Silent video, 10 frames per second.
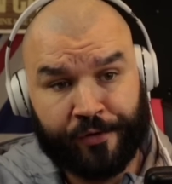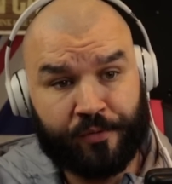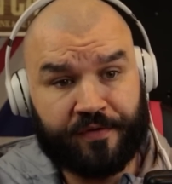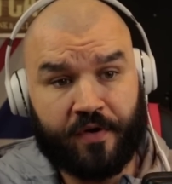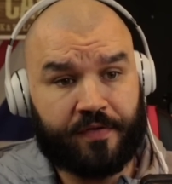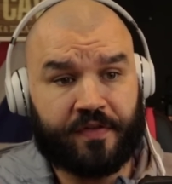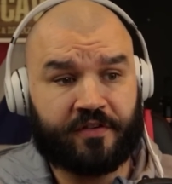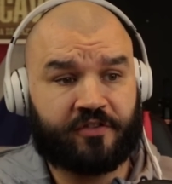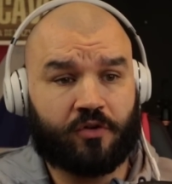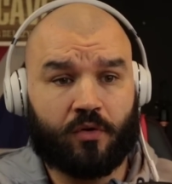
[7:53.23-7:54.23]
We've heard
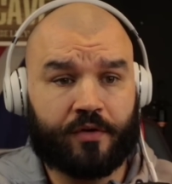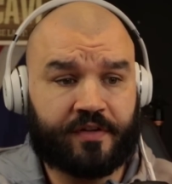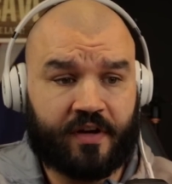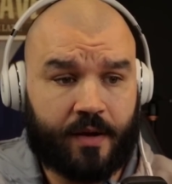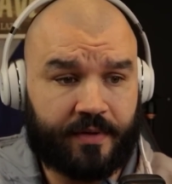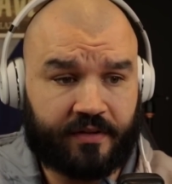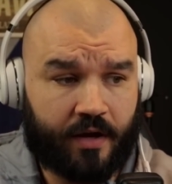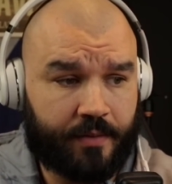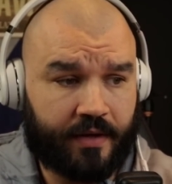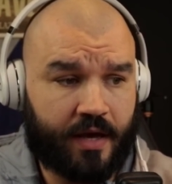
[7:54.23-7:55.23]
this story time and
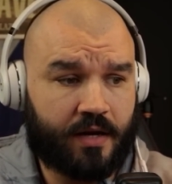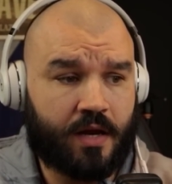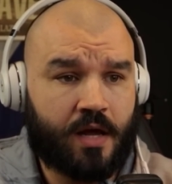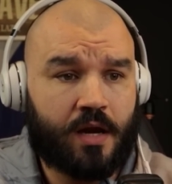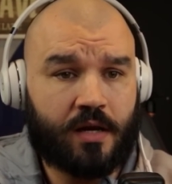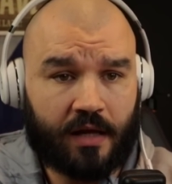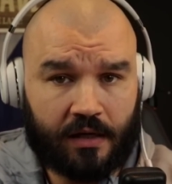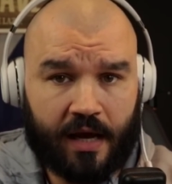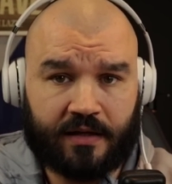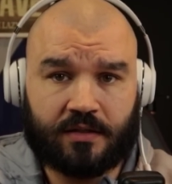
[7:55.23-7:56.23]
time again
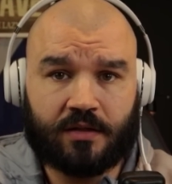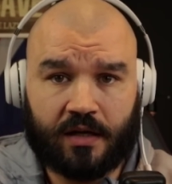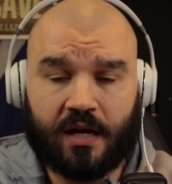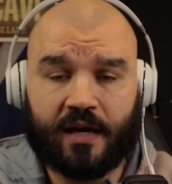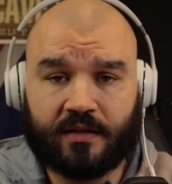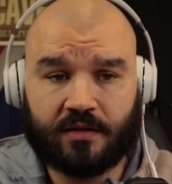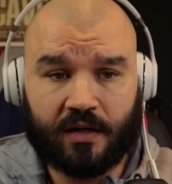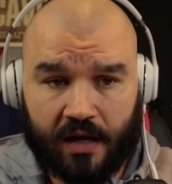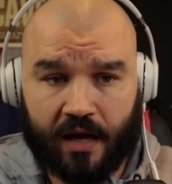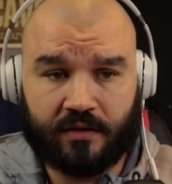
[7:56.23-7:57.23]
neglect, neglect,
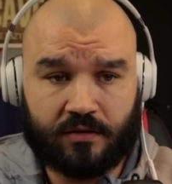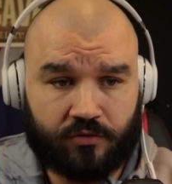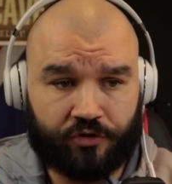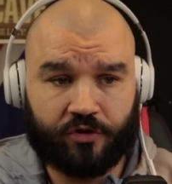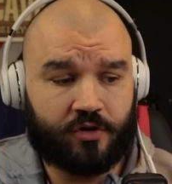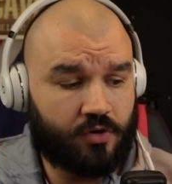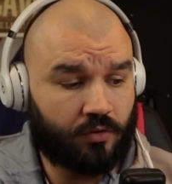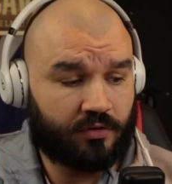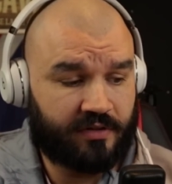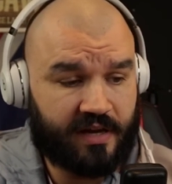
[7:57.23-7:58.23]
neglect. Russia
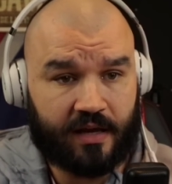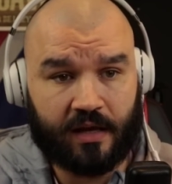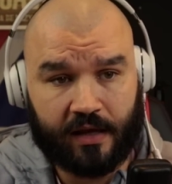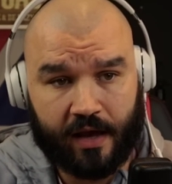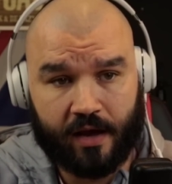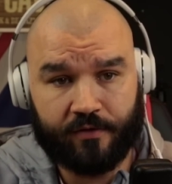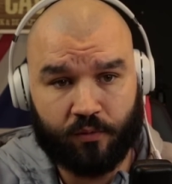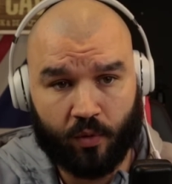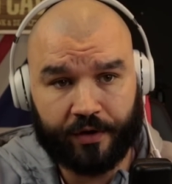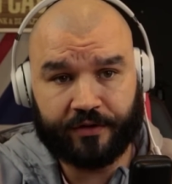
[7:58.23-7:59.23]
not taking care
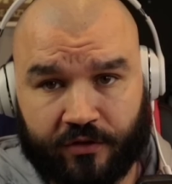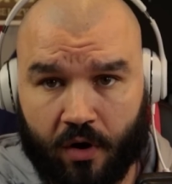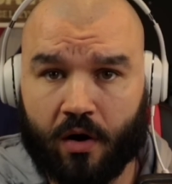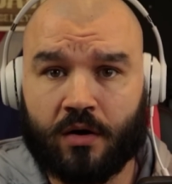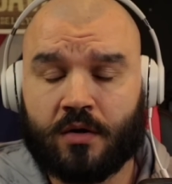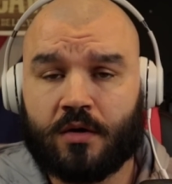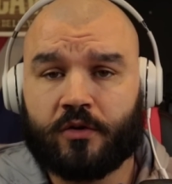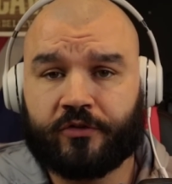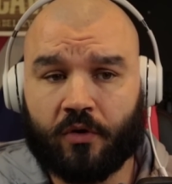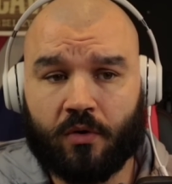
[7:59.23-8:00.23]
of what it's got.
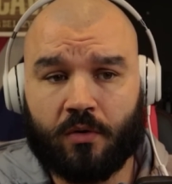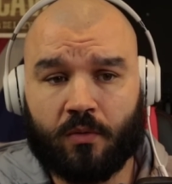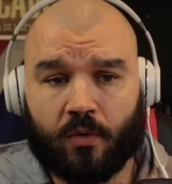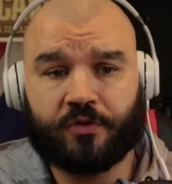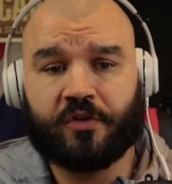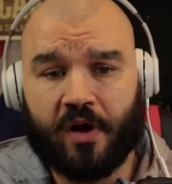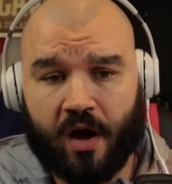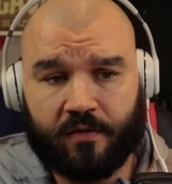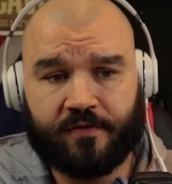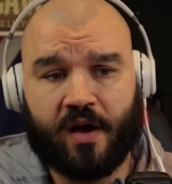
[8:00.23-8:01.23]
So what do you
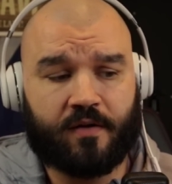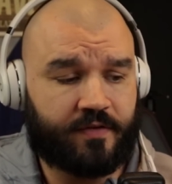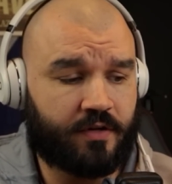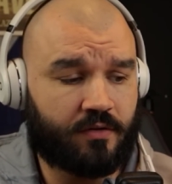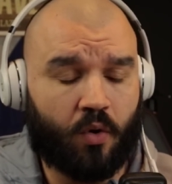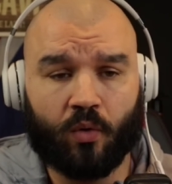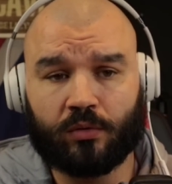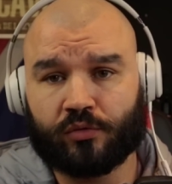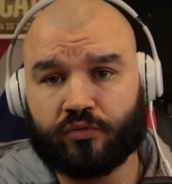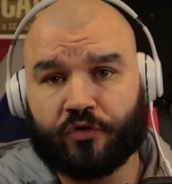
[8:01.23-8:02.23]
have? You have an
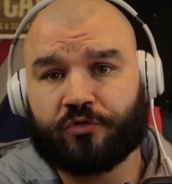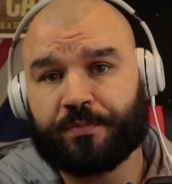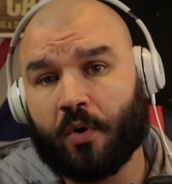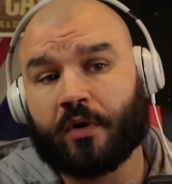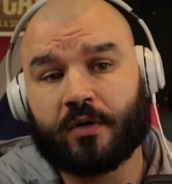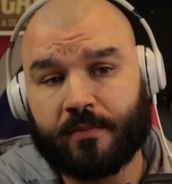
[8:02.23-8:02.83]
old rust bucket